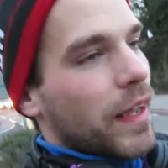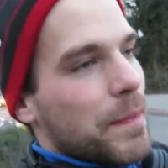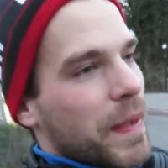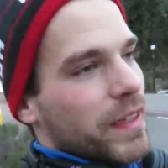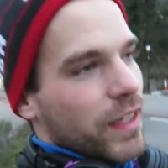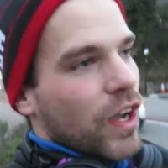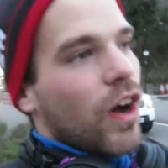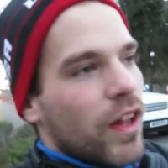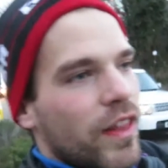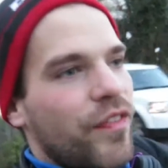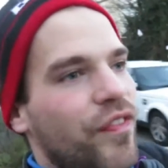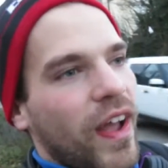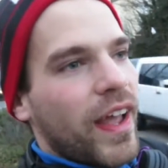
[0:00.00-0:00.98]
make the call
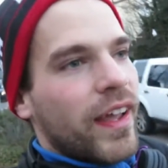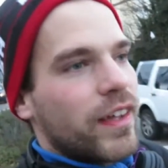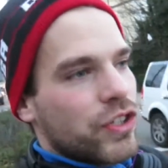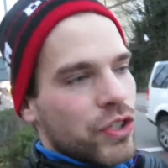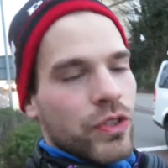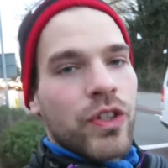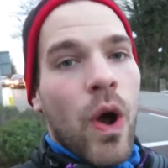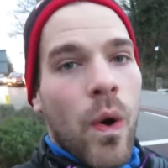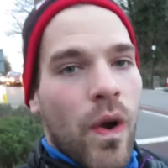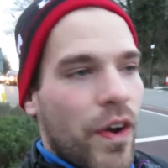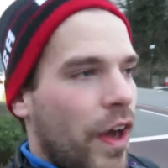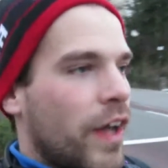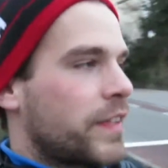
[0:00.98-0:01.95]
if I should go
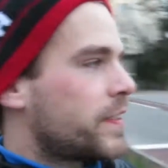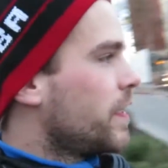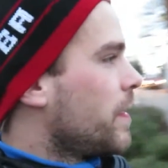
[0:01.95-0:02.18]
or not.